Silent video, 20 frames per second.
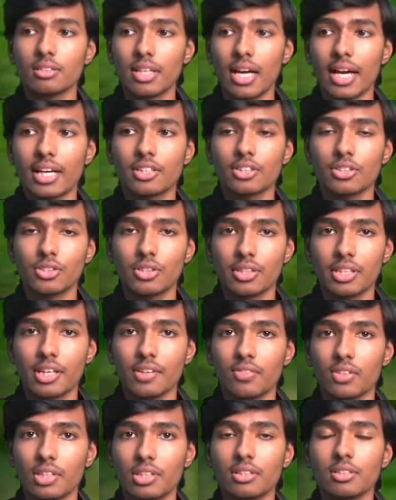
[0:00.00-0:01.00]
actors are
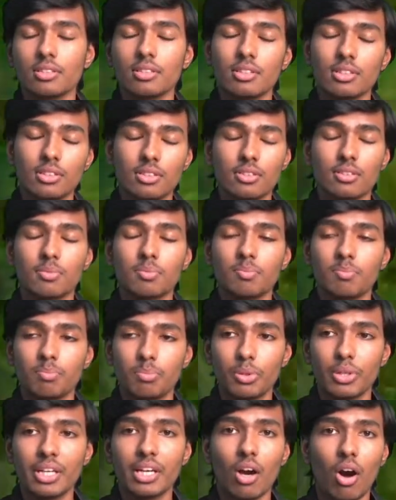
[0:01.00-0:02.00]
given is
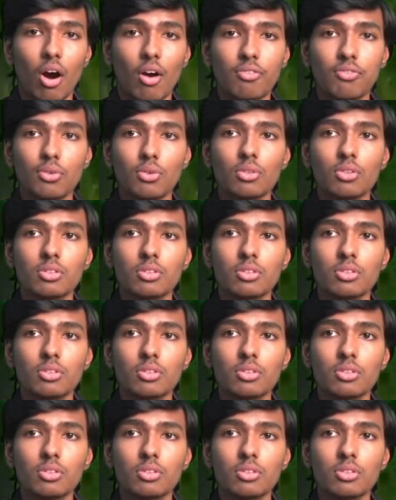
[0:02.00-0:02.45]
pretty awful,